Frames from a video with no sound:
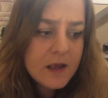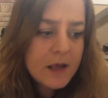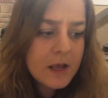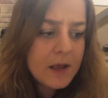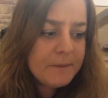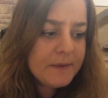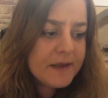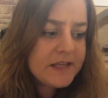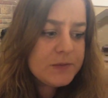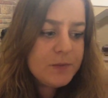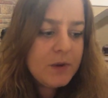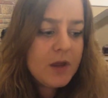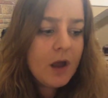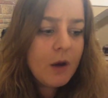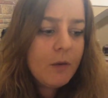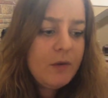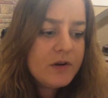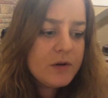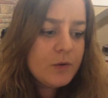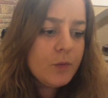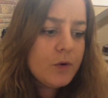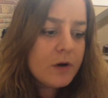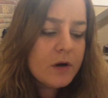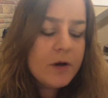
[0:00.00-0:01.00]
because we go
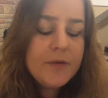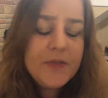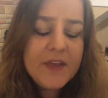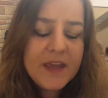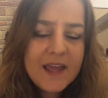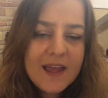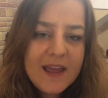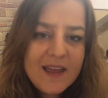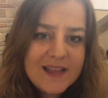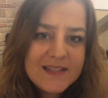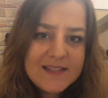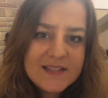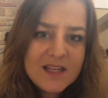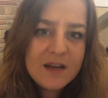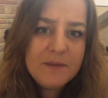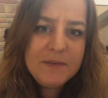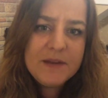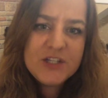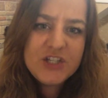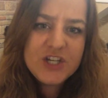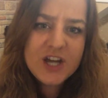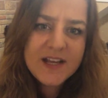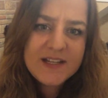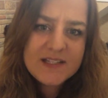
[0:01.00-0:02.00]
into the world thinking it's going to be
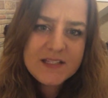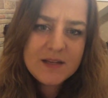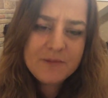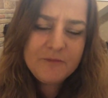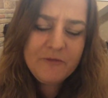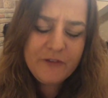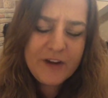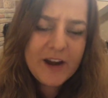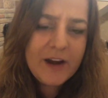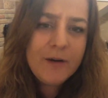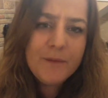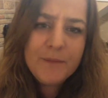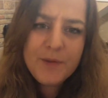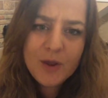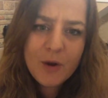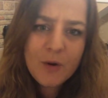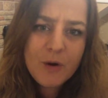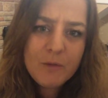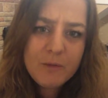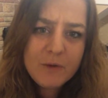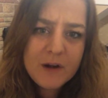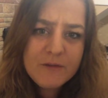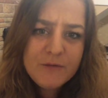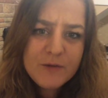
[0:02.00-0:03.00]
just and fair and pure,
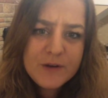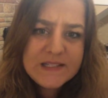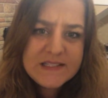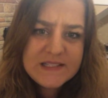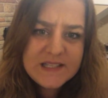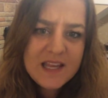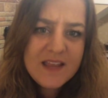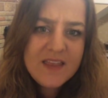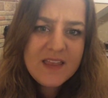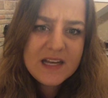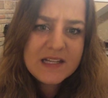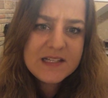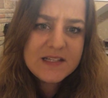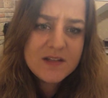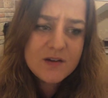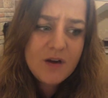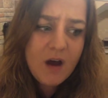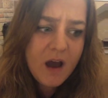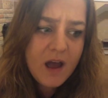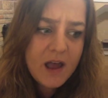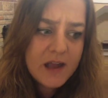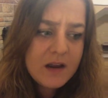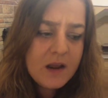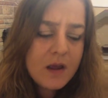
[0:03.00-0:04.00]
and whenever we see that it's
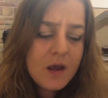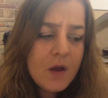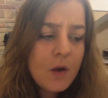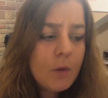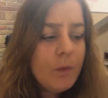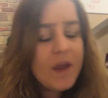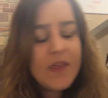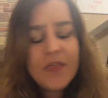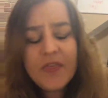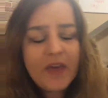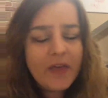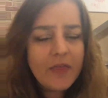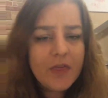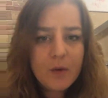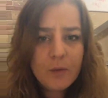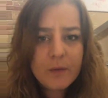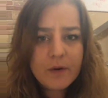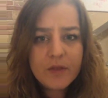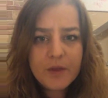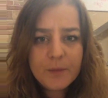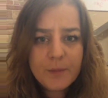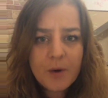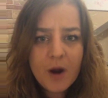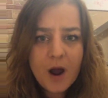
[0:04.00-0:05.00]
not, we think that we're
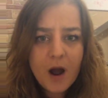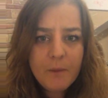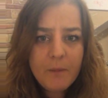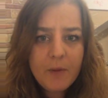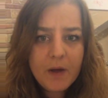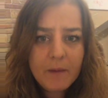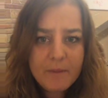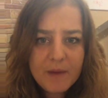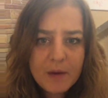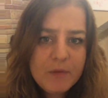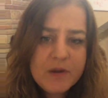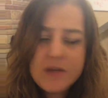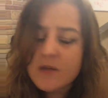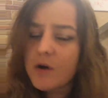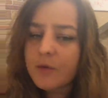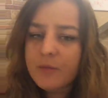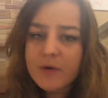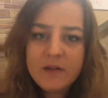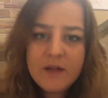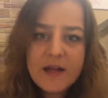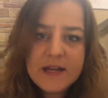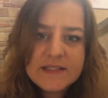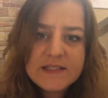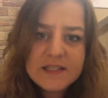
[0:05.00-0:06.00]
the problem, and we don't
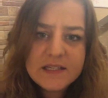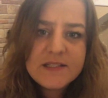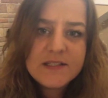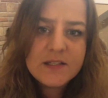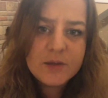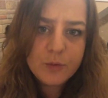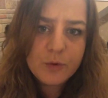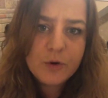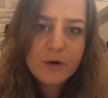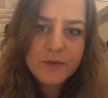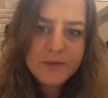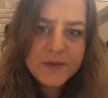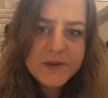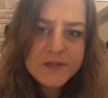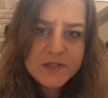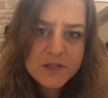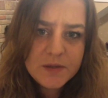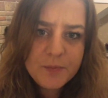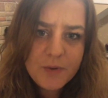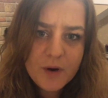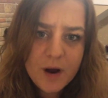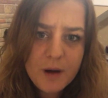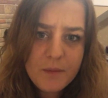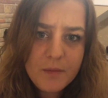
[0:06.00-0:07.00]
realize that it's the world that's the
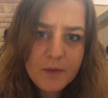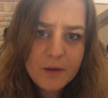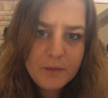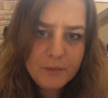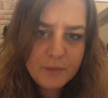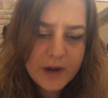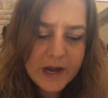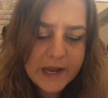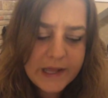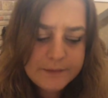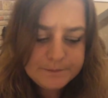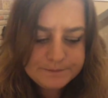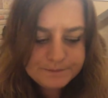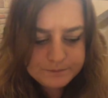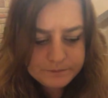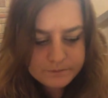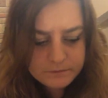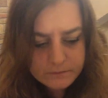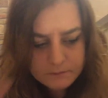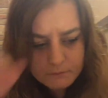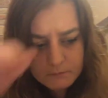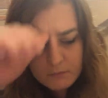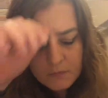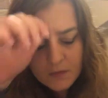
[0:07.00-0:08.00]
problem, right?
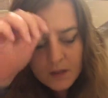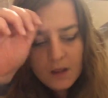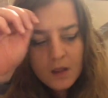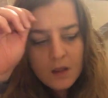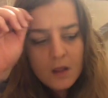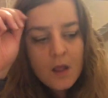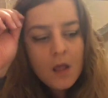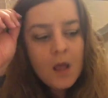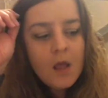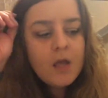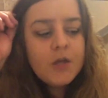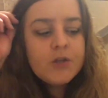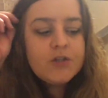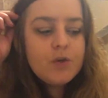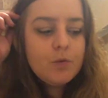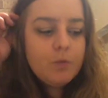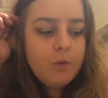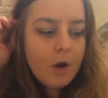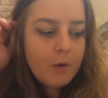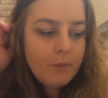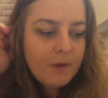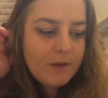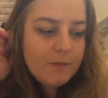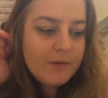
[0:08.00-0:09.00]
So
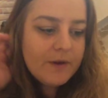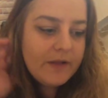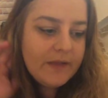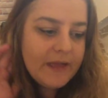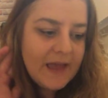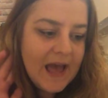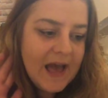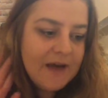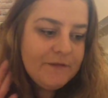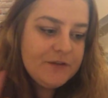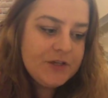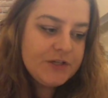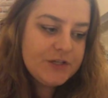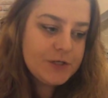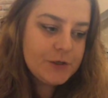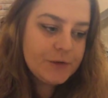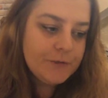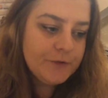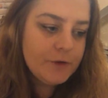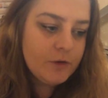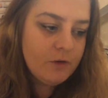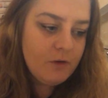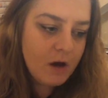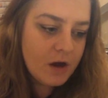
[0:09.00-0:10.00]
what we really have to do
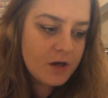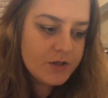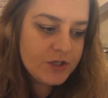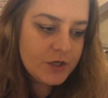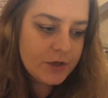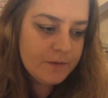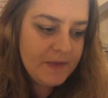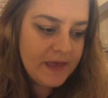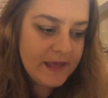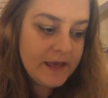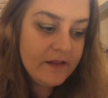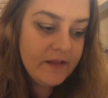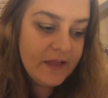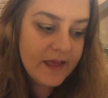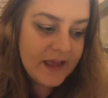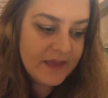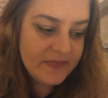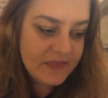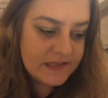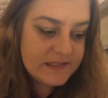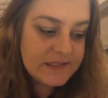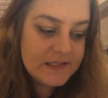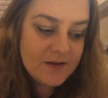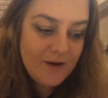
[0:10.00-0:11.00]
for long-term healing, and
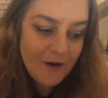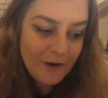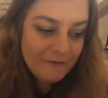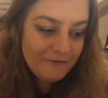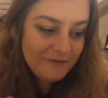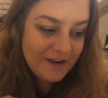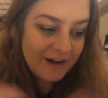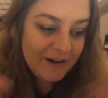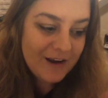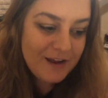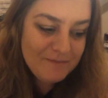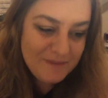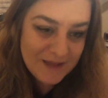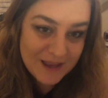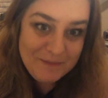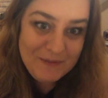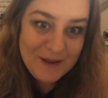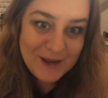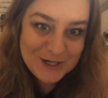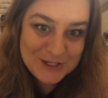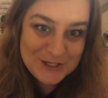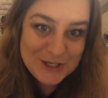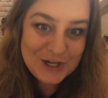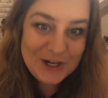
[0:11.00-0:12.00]
this is all very big
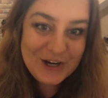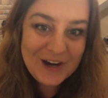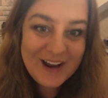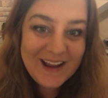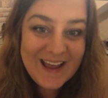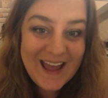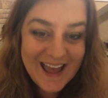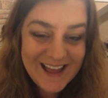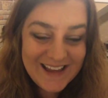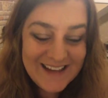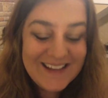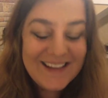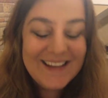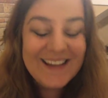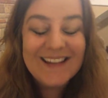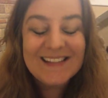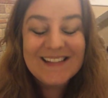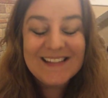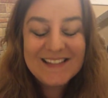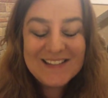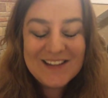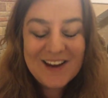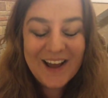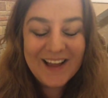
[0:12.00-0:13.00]
picture, again, this
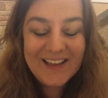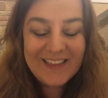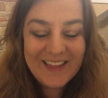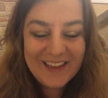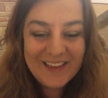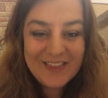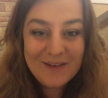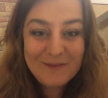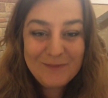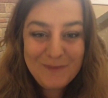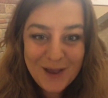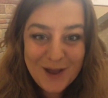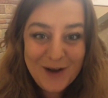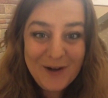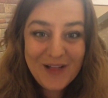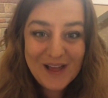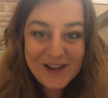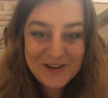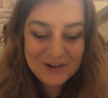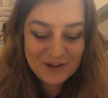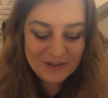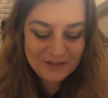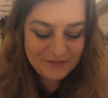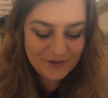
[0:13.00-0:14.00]
is not like the be-all
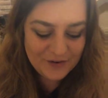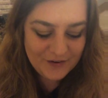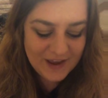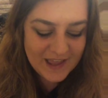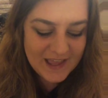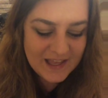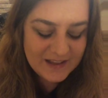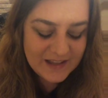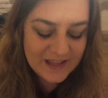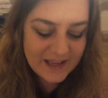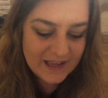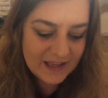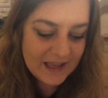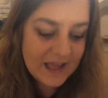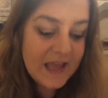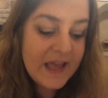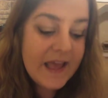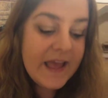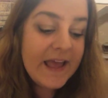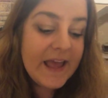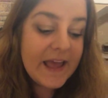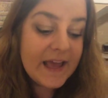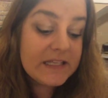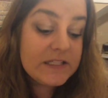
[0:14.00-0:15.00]
end-all of your healing,
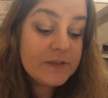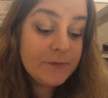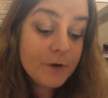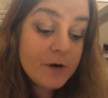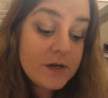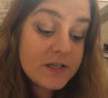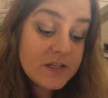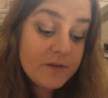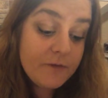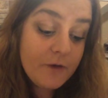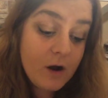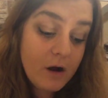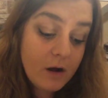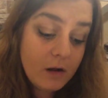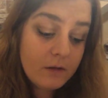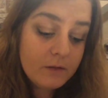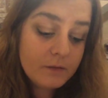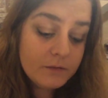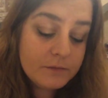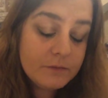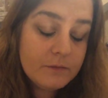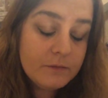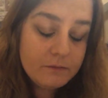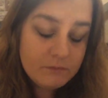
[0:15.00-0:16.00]
is first of all,
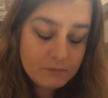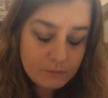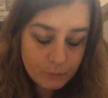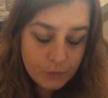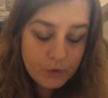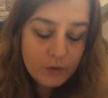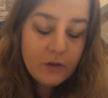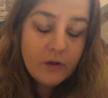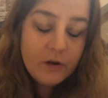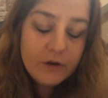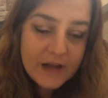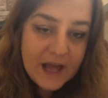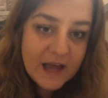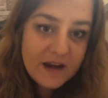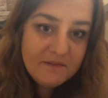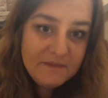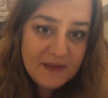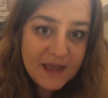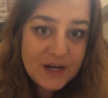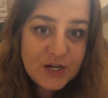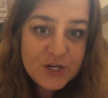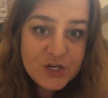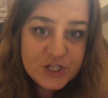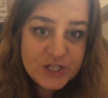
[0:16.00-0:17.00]
learn how to
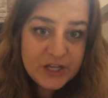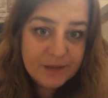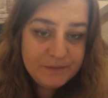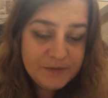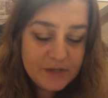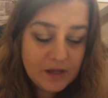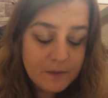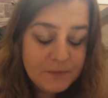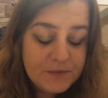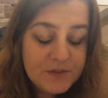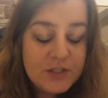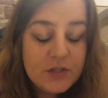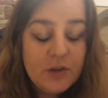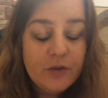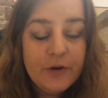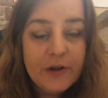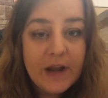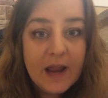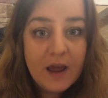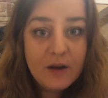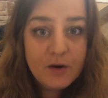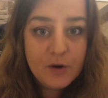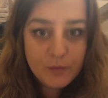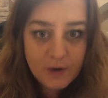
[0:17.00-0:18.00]
manage symptoms, so learning
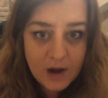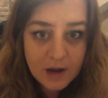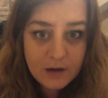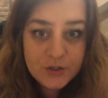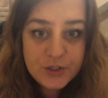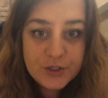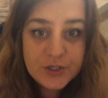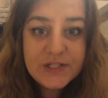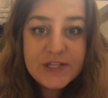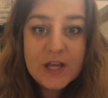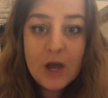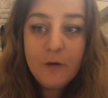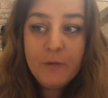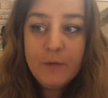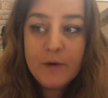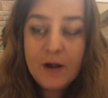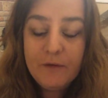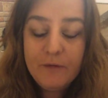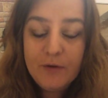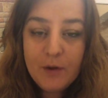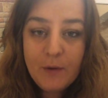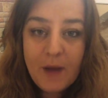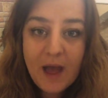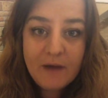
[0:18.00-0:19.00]
how to ground yourself
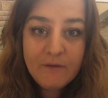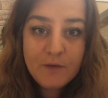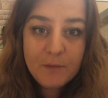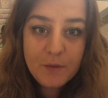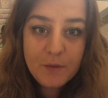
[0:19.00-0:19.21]
whenever you have